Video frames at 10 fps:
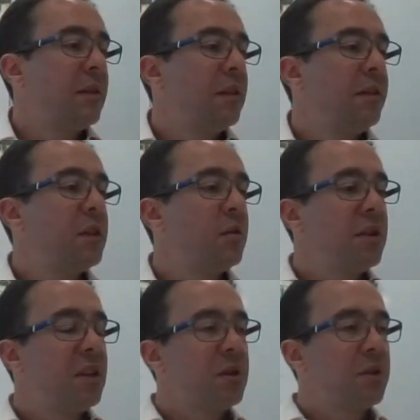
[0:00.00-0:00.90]
This was
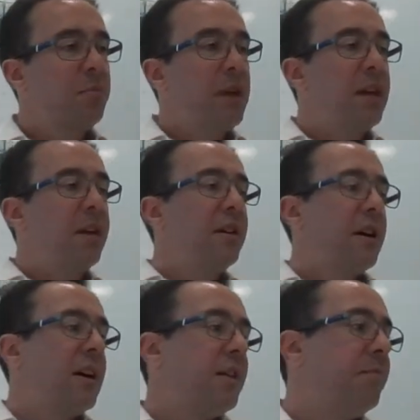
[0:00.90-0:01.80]
this was a big
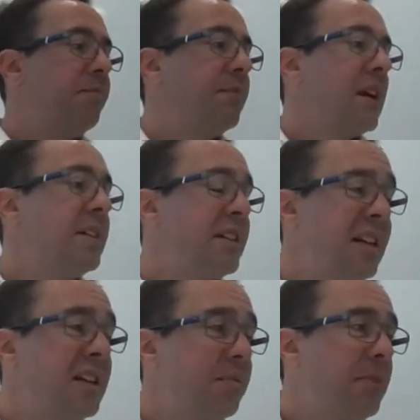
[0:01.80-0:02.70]
um, and still
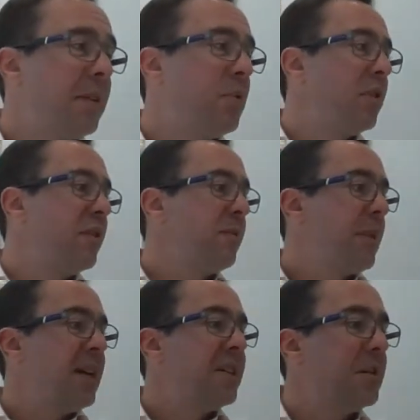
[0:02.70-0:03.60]
is a big point of
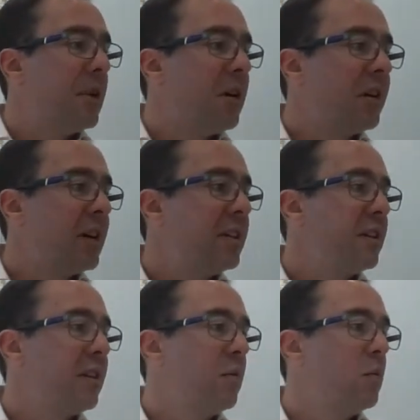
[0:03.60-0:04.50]
debate in the market.
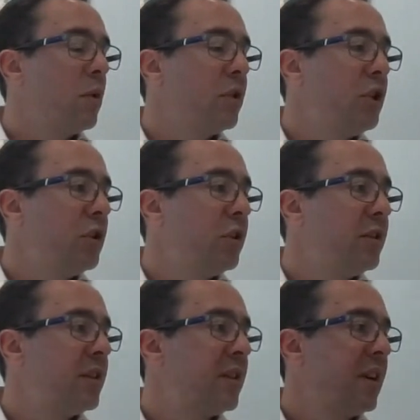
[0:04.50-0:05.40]
You know, what
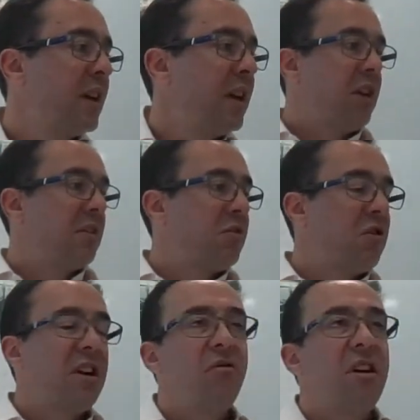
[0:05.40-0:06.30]
should uh,
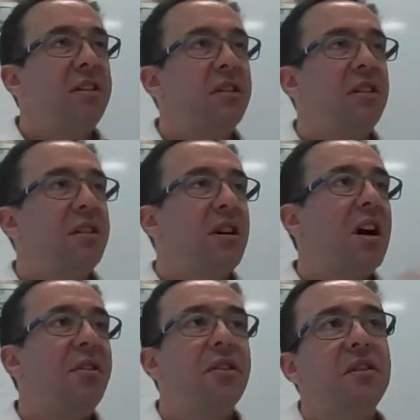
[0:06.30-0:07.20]
credit raters,
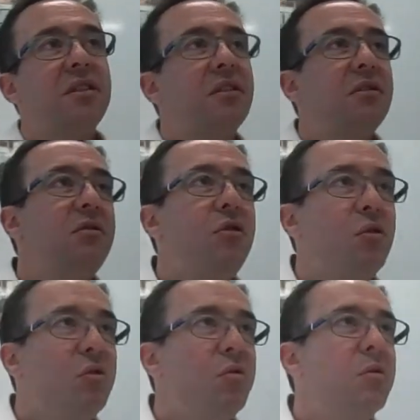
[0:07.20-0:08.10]
others
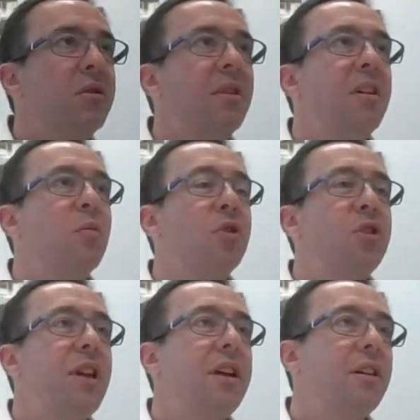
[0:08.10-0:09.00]
do, and what
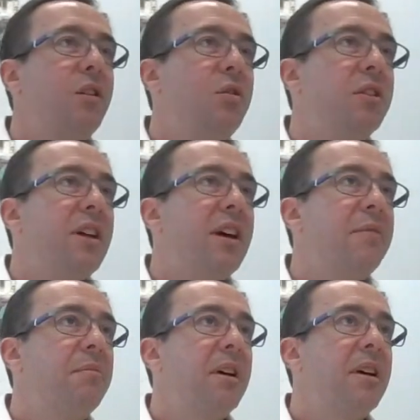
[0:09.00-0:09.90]
should they include in
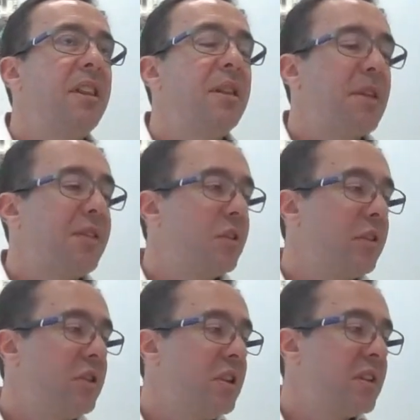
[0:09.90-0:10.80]
their uh, in their
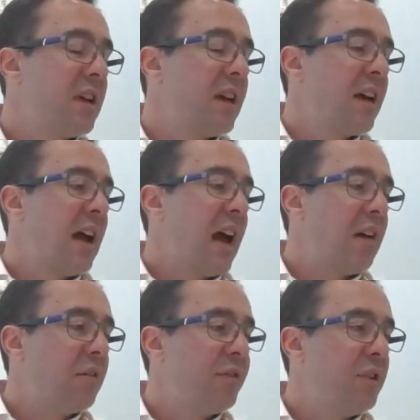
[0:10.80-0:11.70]
methodologies?
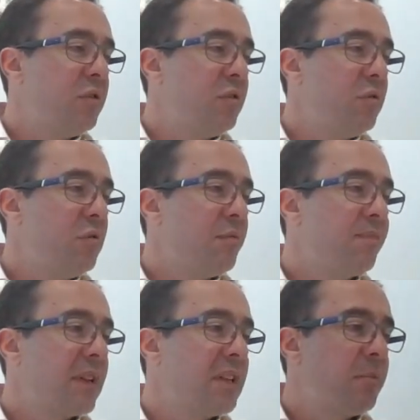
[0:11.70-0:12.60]
Our view
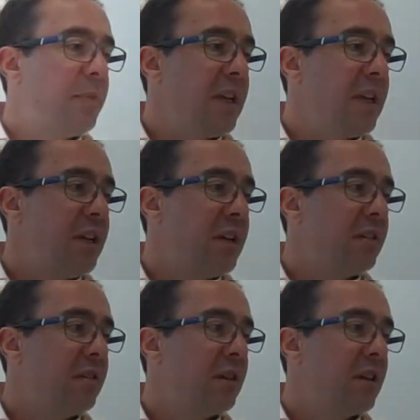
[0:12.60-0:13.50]
has been,
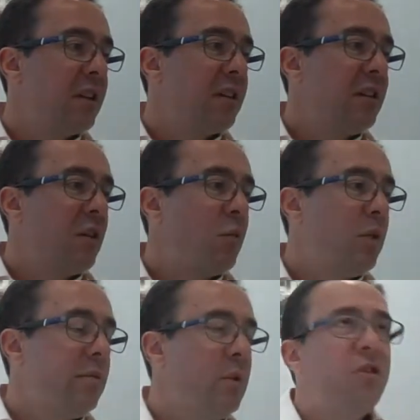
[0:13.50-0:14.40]
yeah,
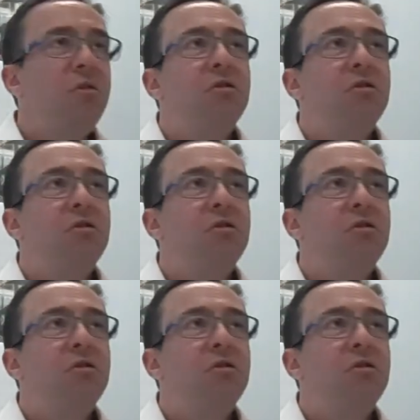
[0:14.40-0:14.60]
we, we do